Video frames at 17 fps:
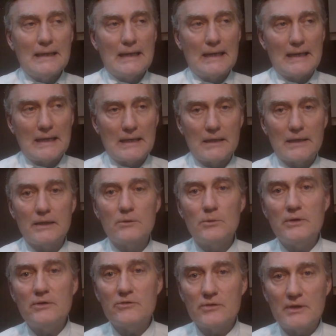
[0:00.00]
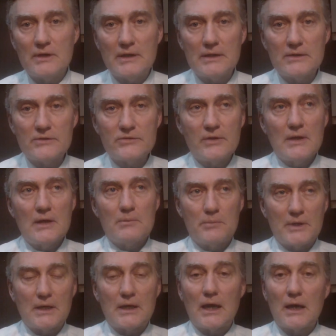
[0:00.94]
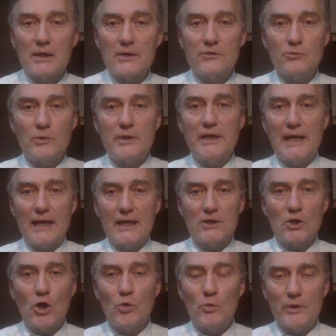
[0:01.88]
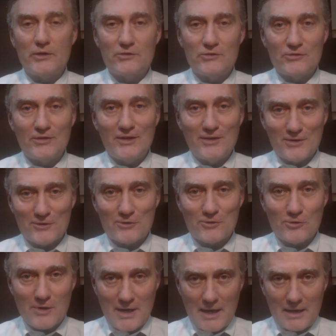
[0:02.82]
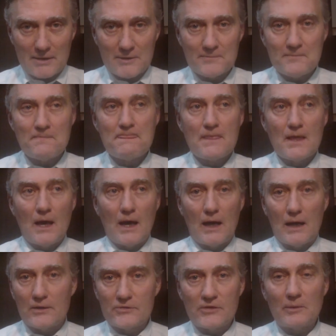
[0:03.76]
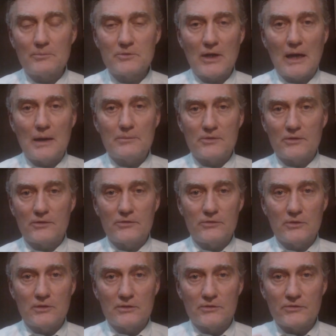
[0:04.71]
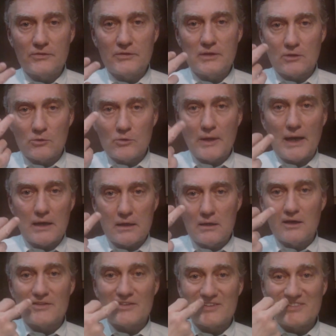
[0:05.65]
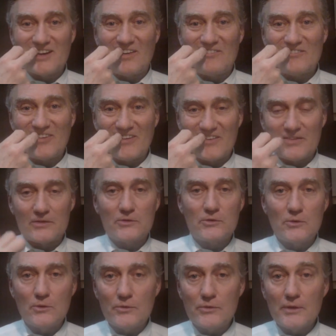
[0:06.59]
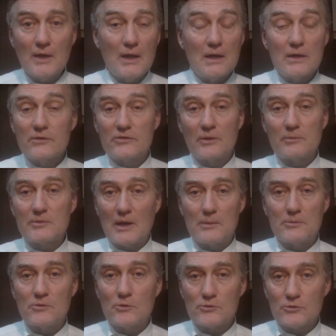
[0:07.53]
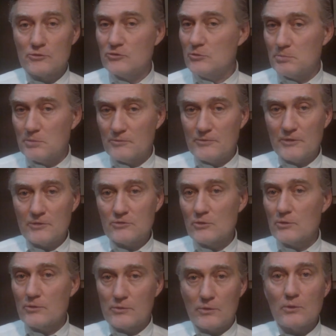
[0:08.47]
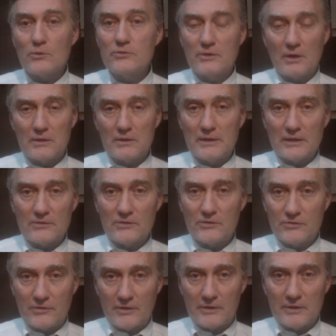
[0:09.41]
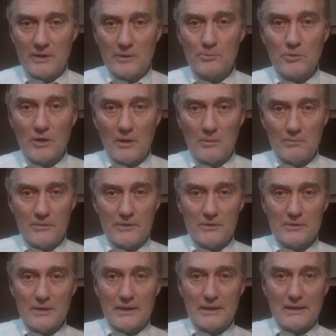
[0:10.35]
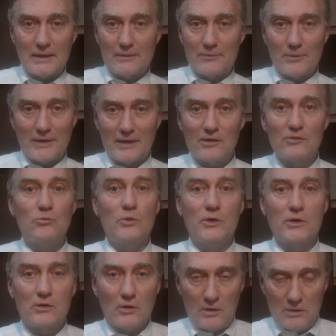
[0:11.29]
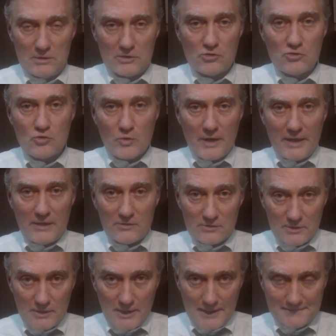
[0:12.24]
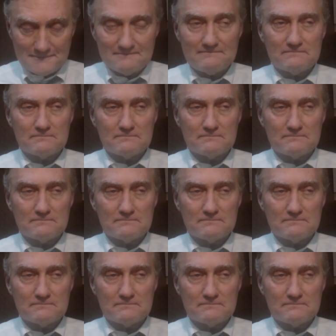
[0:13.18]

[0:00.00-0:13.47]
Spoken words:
And the reason is because we can't always see the crack. Sometimes you can see a crack on the top part of the tooth. Sometimes those are superficial. Those not necessarily a problem. They're like what I would call a craze line.